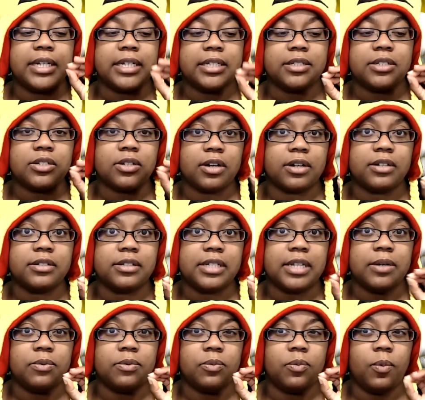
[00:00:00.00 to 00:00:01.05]
it starts
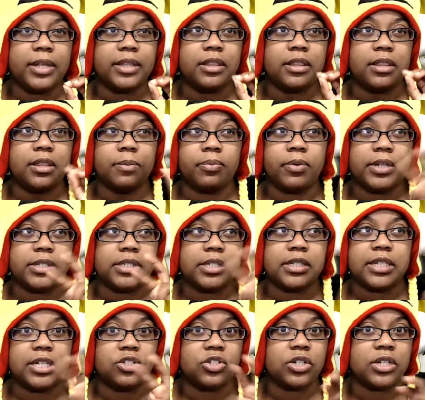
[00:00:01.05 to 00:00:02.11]
and what the
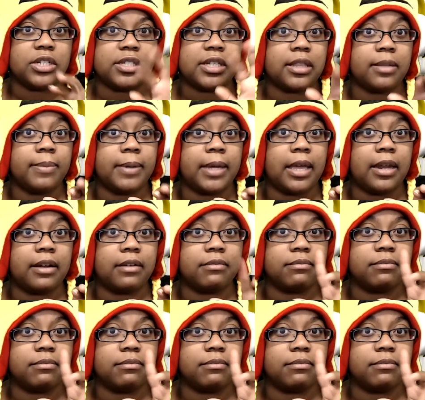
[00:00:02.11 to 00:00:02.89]
presentation is at the beginning.